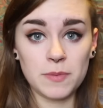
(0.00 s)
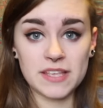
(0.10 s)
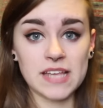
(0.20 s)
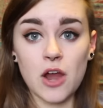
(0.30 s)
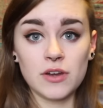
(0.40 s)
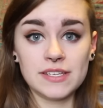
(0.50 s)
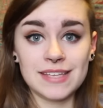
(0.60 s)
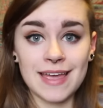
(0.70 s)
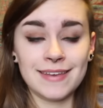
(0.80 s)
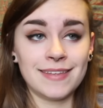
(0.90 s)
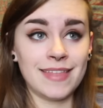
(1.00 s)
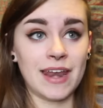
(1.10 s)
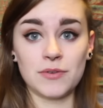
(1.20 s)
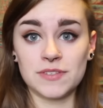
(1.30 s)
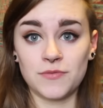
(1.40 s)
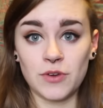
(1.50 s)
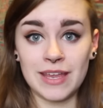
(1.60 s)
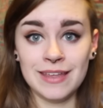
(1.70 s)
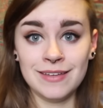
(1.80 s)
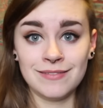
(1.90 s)
because I already said that I was
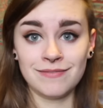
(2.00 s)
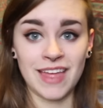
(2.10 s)
free,